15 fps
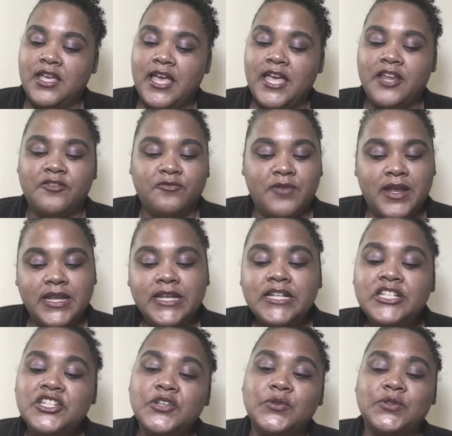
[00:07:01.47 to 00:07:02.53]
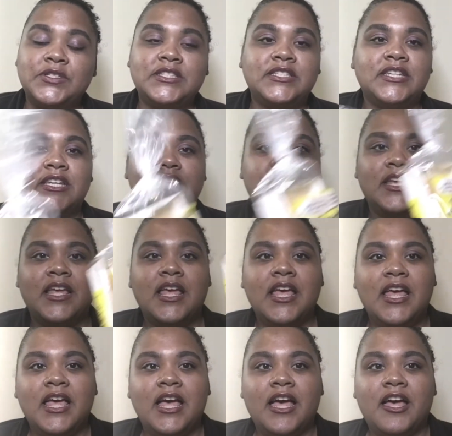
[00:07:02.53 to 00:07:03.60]
and ready to toast.
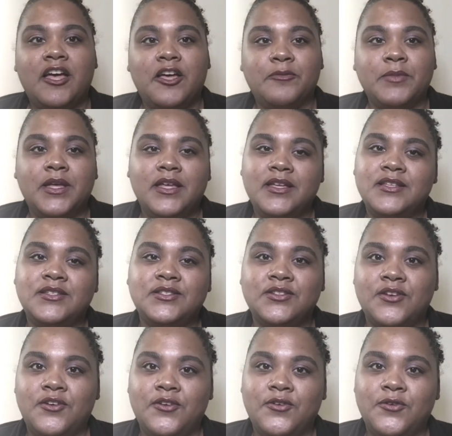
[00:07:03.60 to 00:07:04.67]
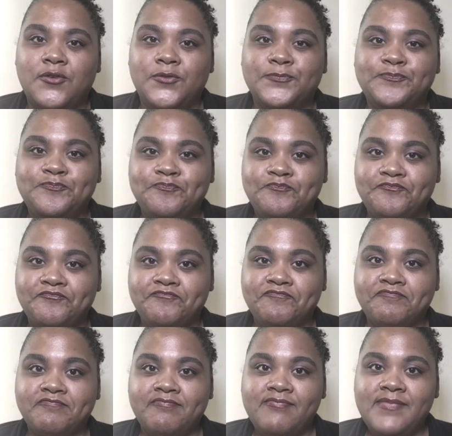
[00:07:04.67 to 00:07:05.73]
So
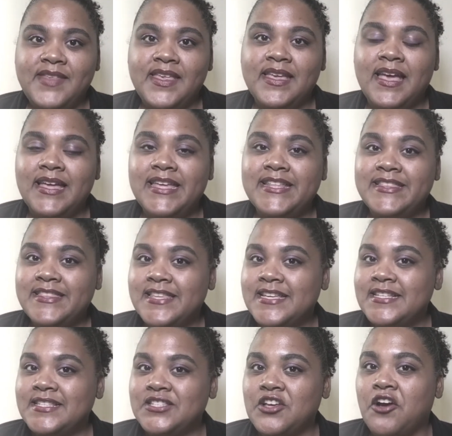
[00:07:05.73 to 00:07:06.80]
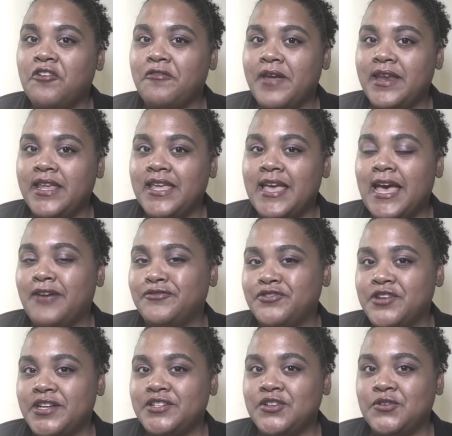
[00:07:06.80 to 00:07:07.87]
this already, after
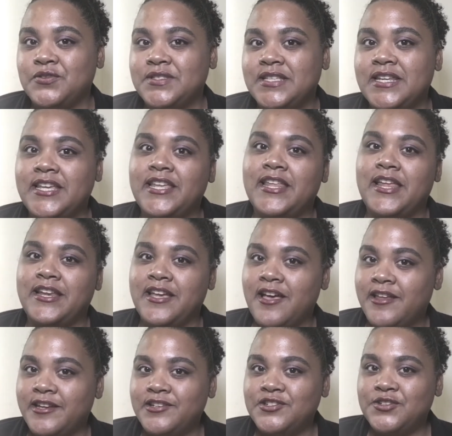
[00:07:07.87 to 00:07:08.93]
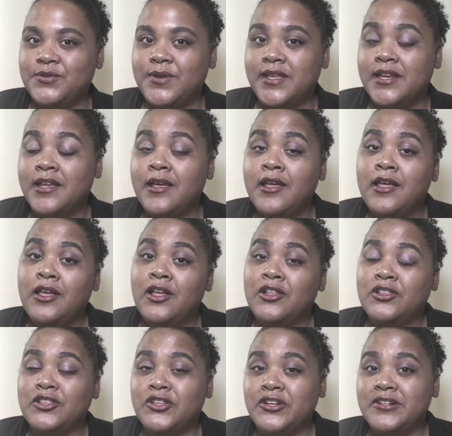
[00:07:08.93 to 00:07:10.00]
I toasted it and cut into it,
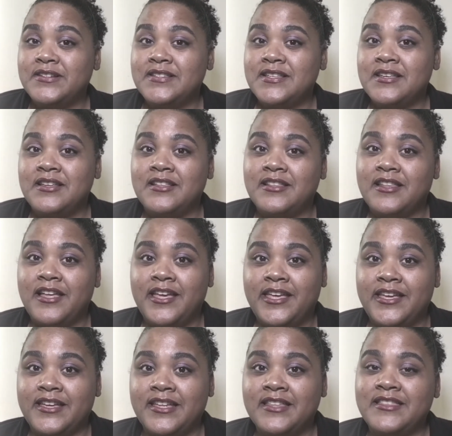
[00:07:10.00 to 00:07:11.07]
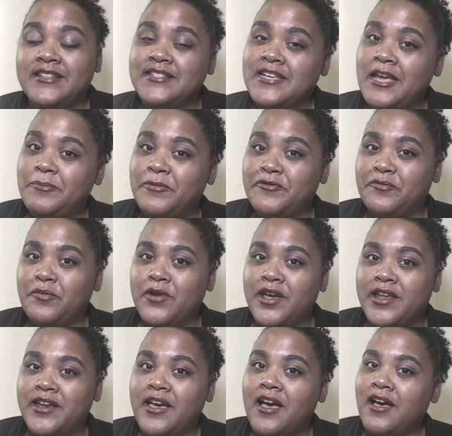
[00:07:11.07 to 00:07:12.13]
looked like the type of
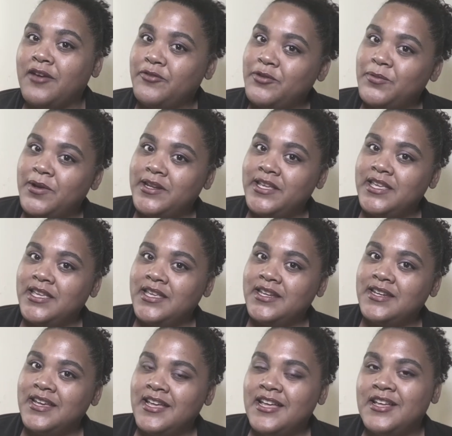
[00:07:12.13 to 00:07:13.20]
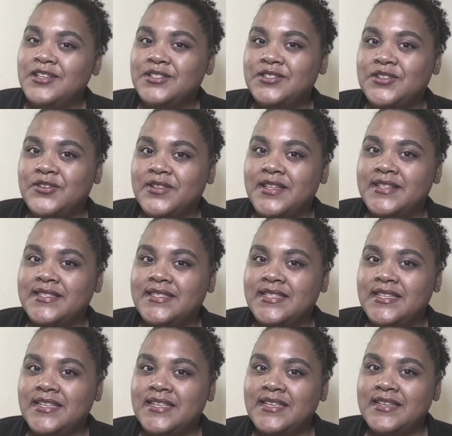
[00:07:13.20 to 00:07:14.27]
bread I would want to eat. So let's
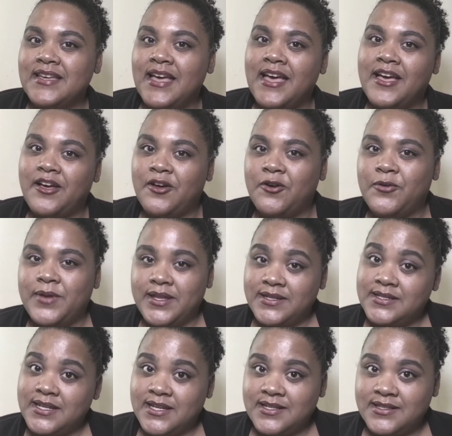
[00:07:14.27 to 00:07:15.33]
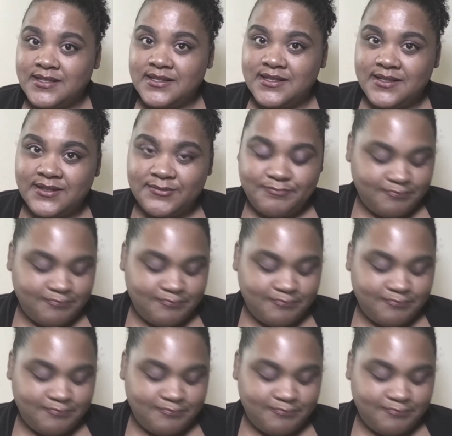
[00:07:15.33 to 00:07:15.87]
see how it tastes.